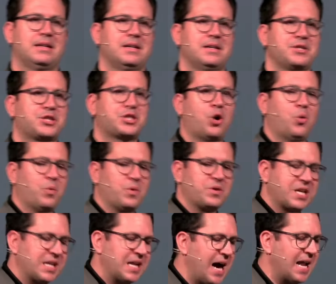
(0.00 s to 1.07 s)
So
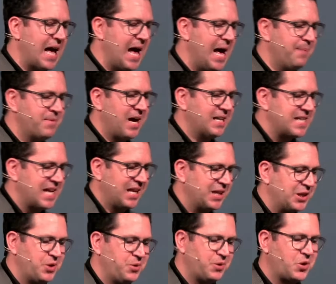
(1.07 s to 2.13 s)
tonight, I am not telling
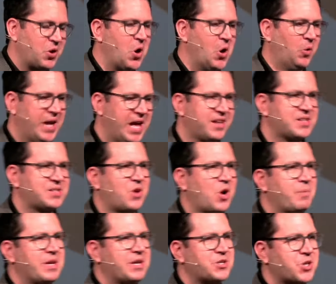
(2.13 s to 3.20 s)
you to go around and start
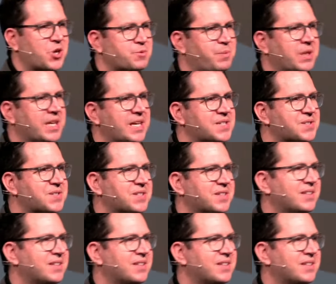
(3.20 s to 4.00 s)
being church police.